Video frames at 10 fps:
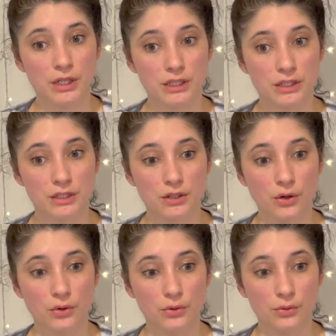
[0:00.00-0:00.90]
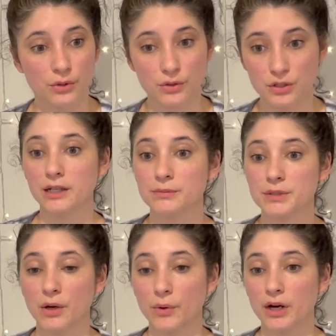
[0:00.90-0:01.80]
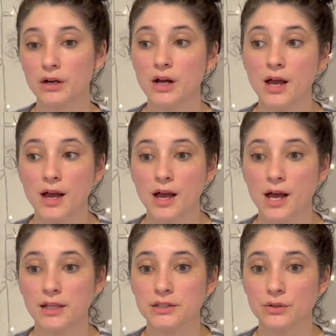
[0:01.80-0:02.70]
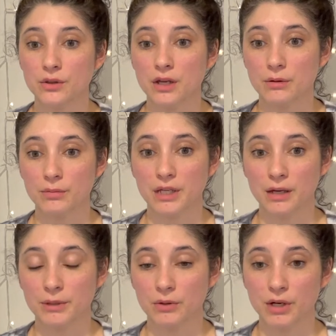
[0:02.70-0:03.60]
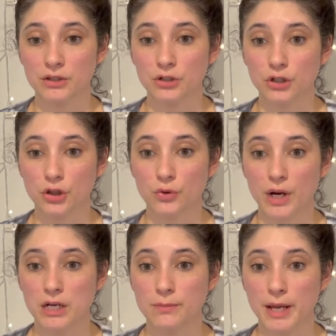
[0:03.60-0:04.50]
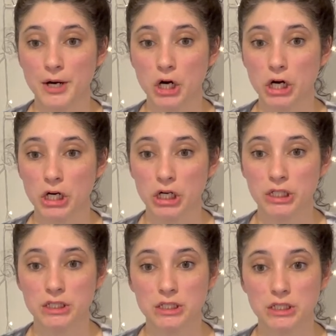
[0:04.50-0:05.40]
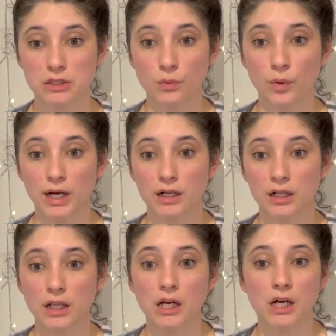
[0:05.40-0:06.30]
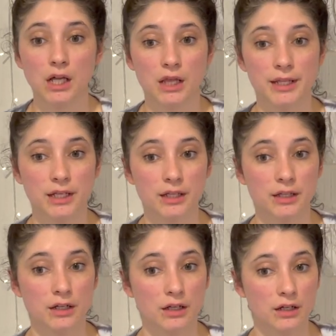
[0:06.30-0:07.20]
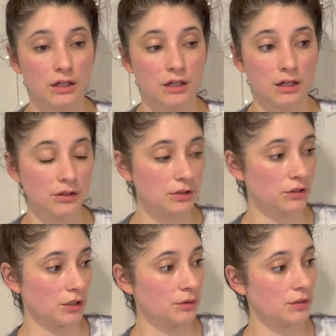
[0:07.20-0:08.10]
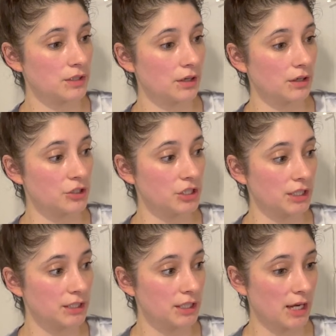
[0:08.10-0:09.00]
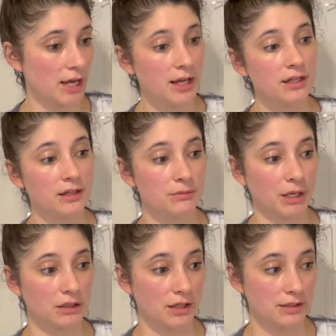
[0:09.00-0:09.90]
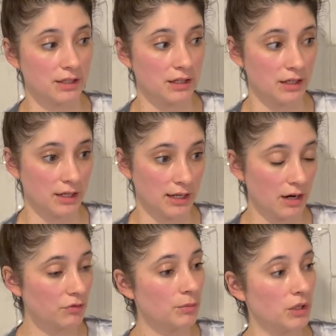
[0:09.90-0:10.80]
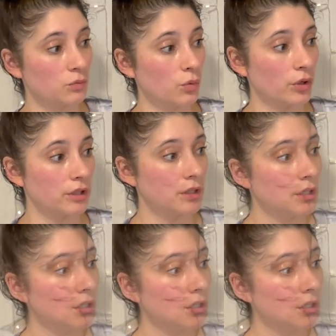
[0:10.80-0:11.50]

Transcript: And so those are the items I wear. And so they are becoming rather threadbare while the other clothes are just hanging in my closet, never being worn.